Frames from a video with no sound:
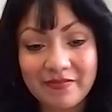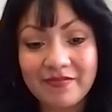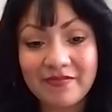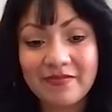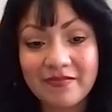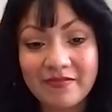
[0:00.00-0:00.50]

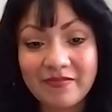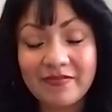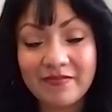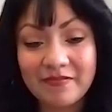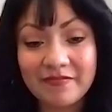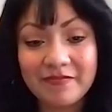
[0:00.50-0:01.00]

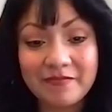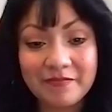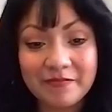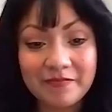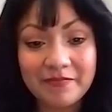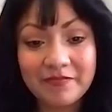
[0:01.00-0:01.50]

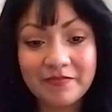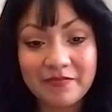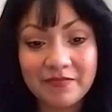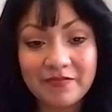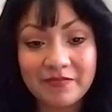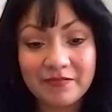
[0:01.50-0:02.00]

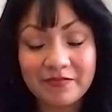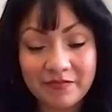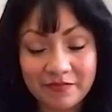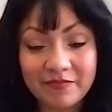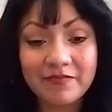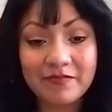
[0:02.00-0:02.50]

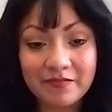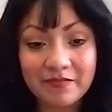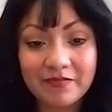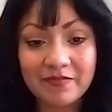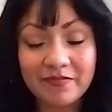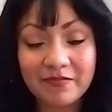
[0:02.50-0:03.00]

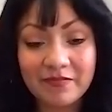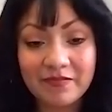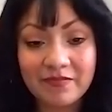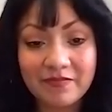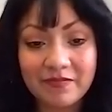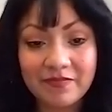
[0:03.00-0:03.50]

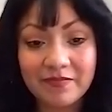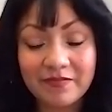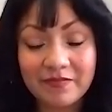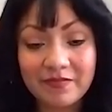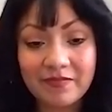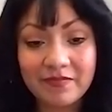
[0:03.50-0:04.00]

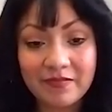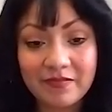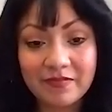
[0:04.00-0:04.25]
(silent)